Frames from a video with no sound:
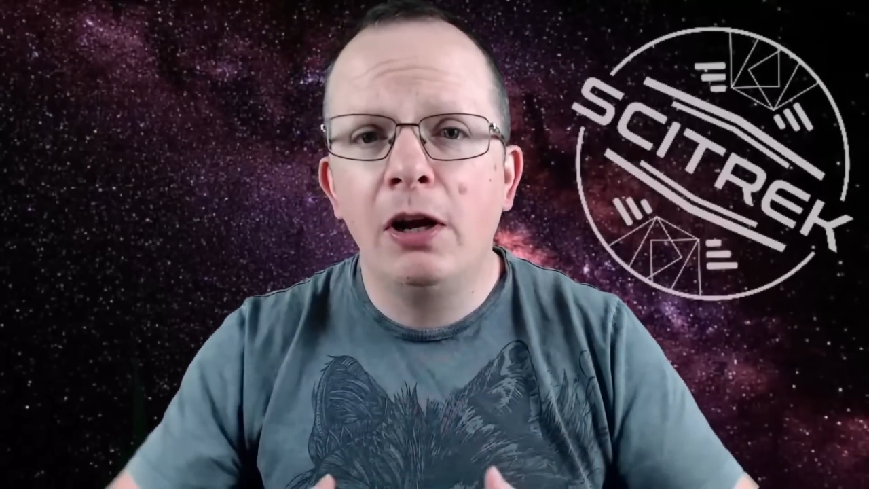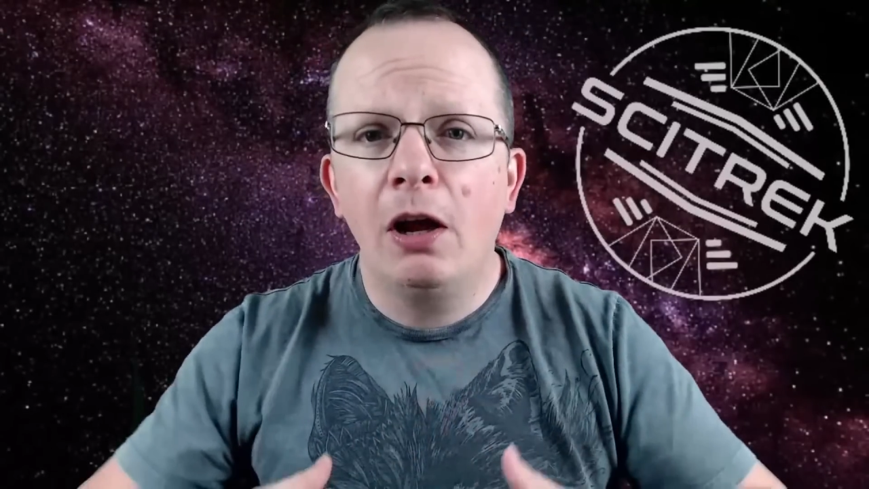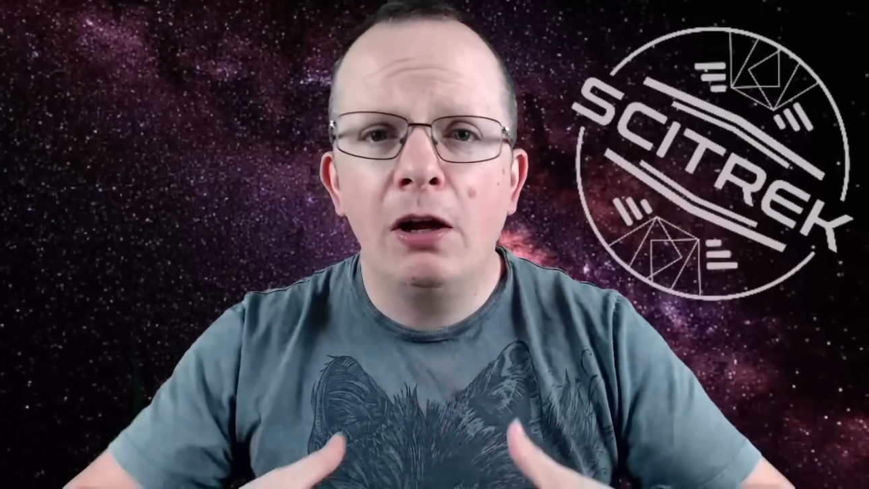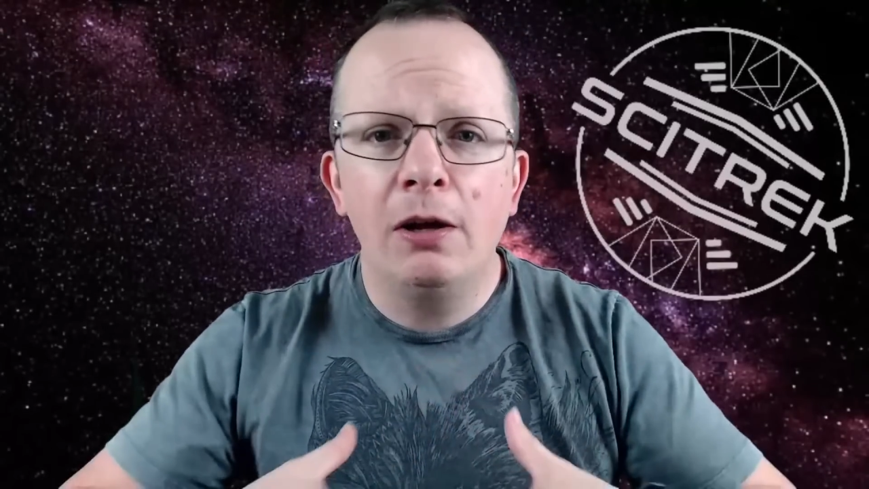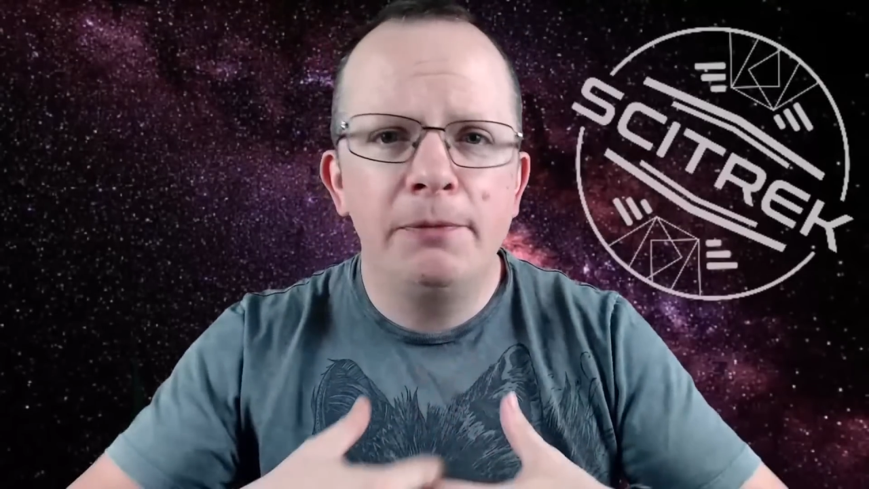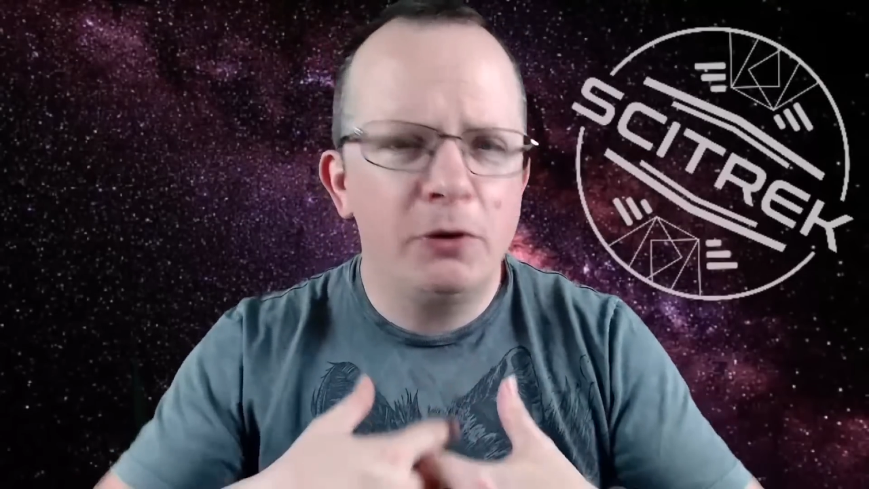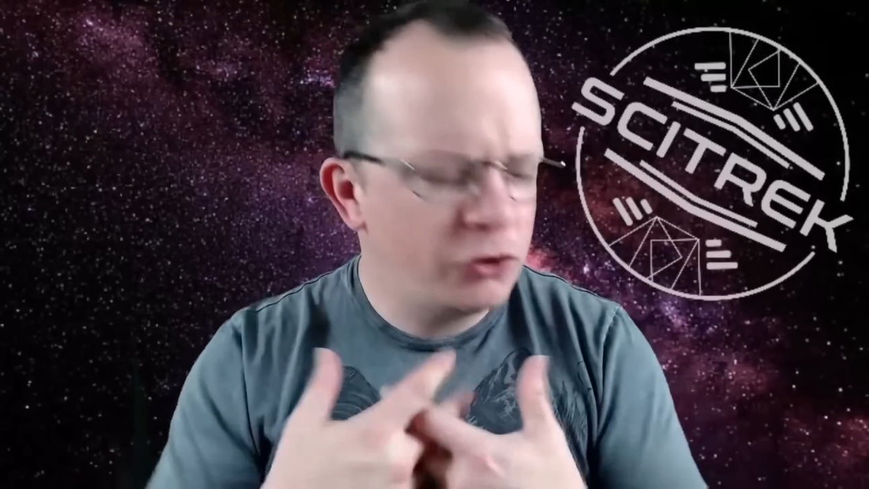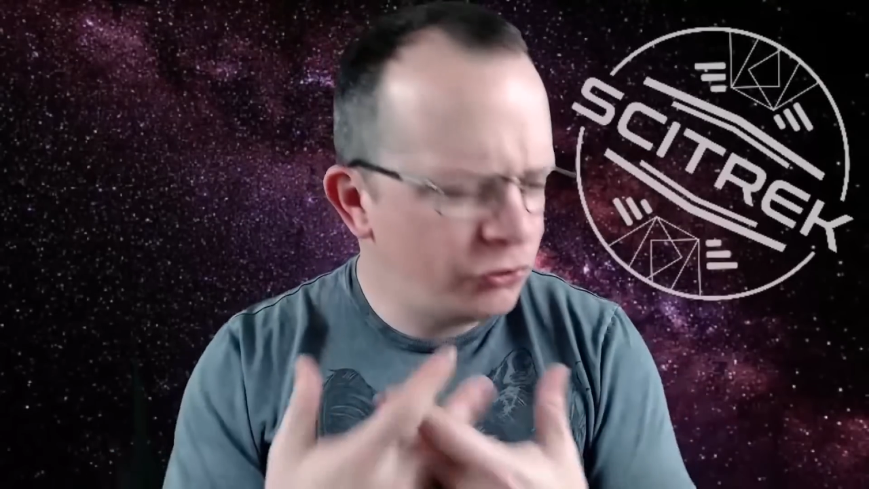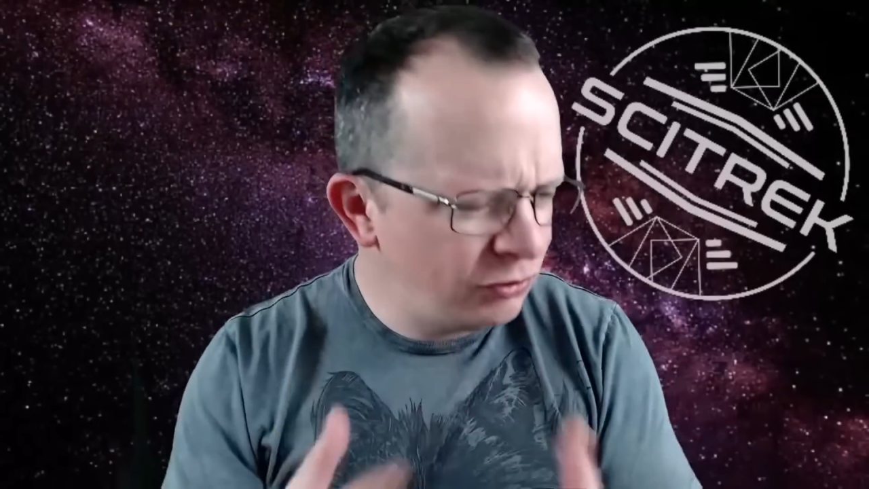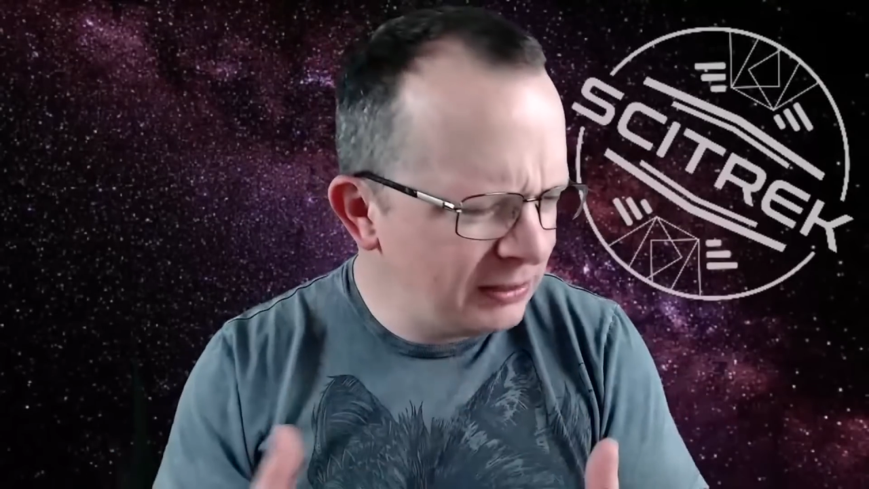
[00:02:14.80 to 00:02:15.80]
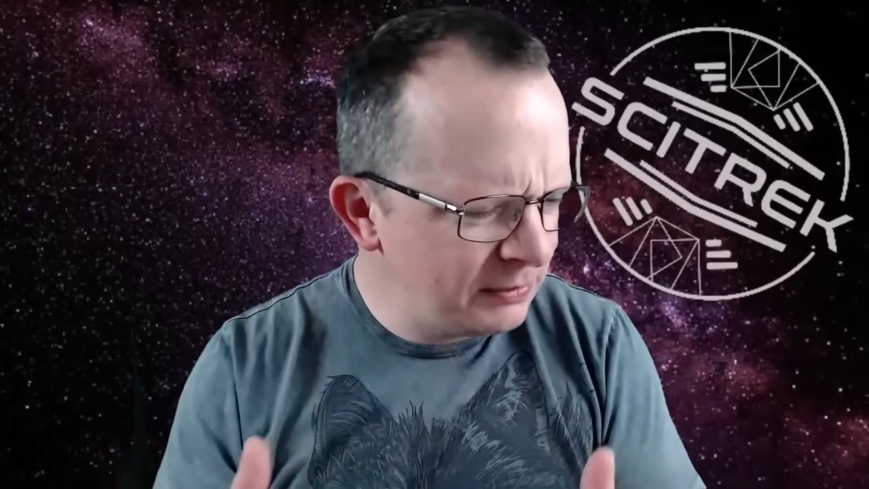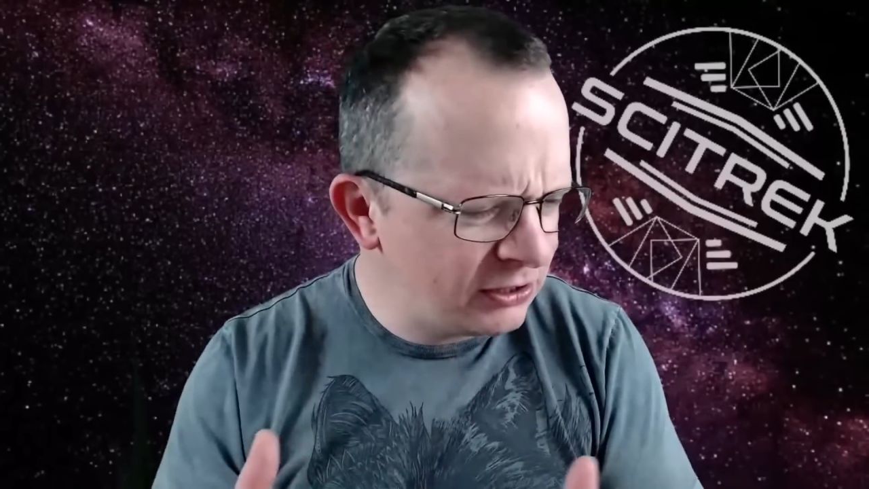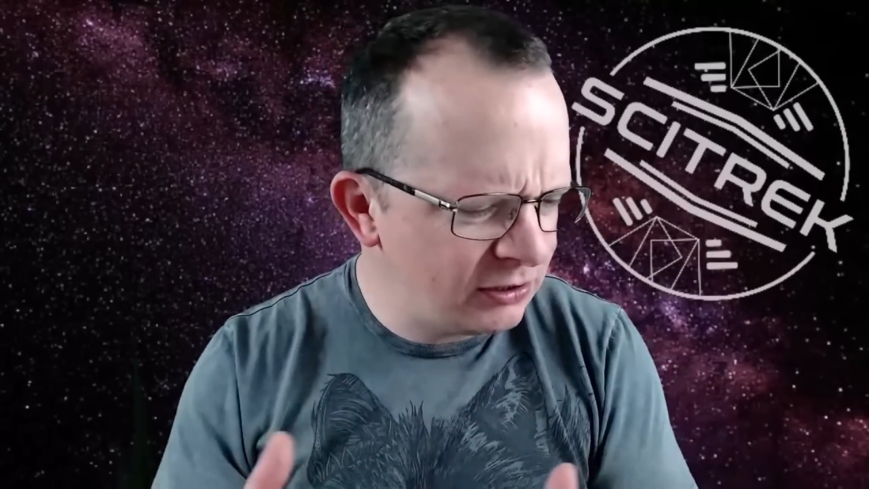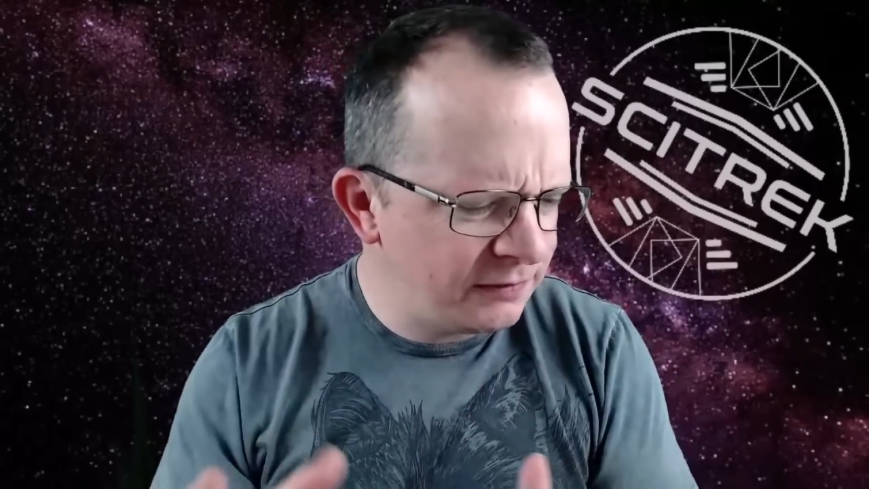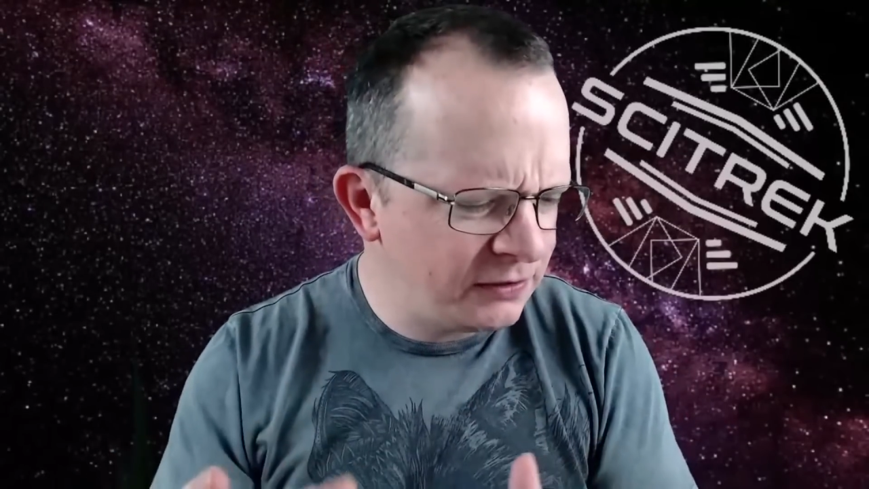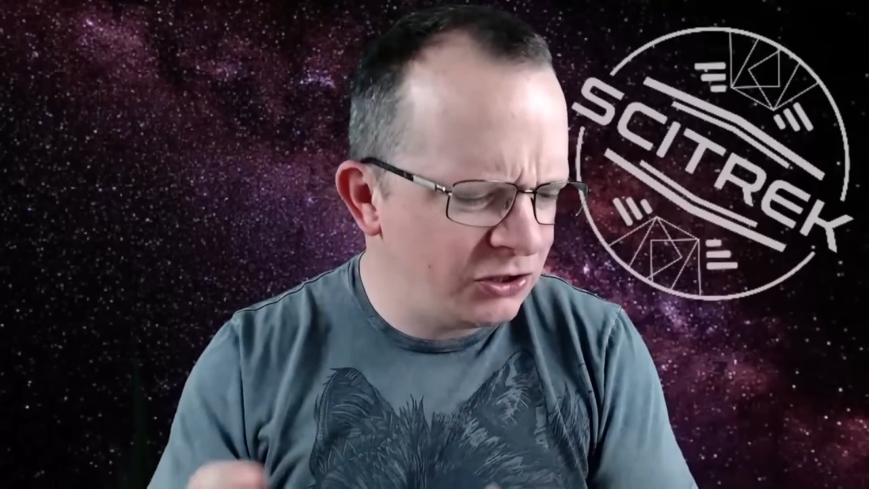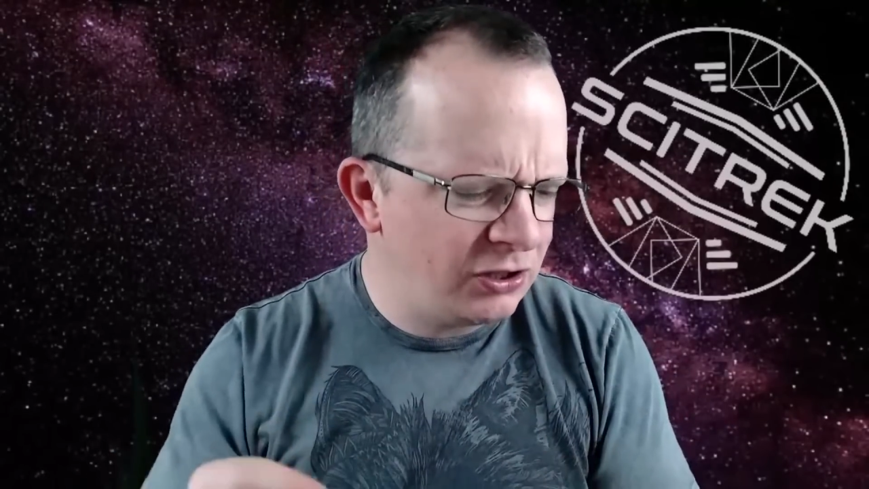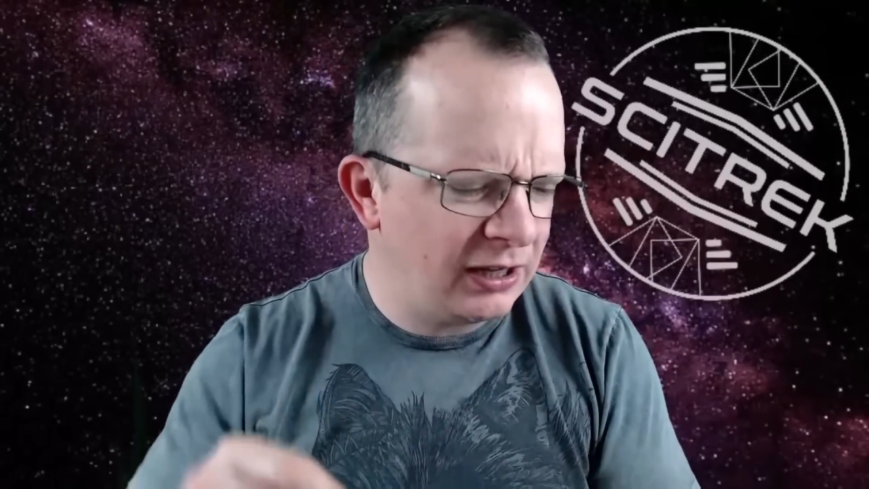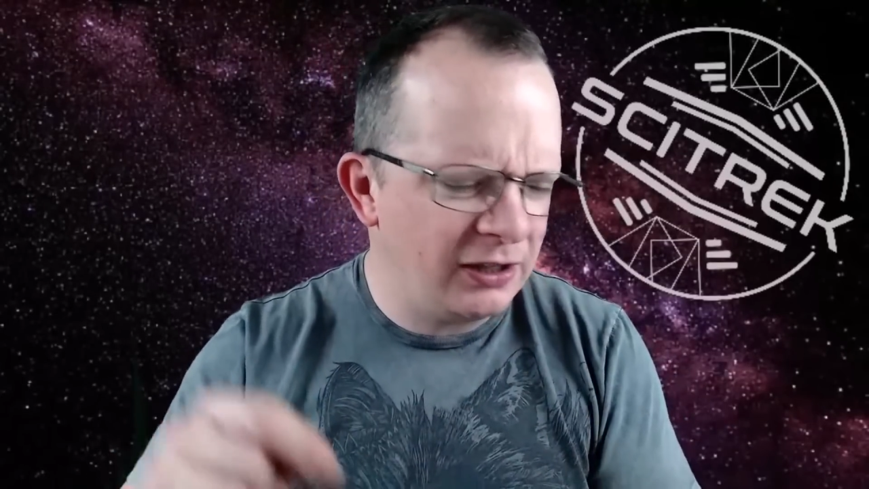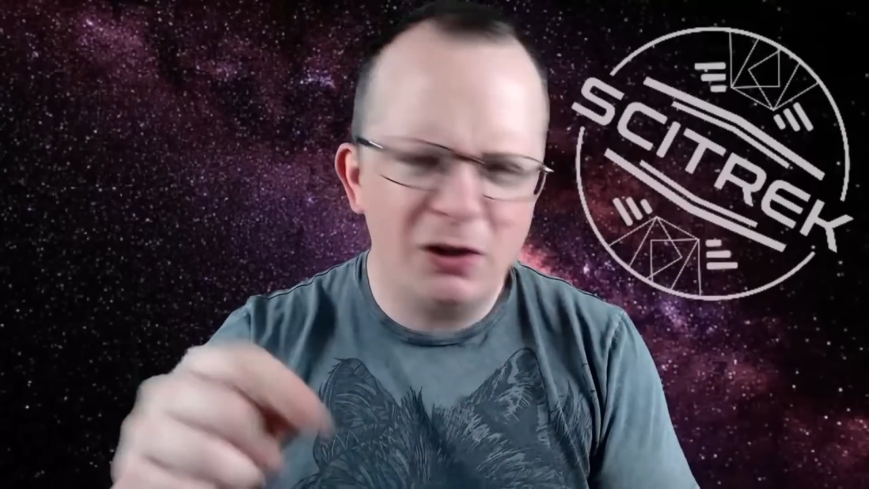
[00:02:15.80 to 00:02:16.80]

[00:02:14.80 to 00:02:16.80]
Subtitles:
those streaming services you get, you know,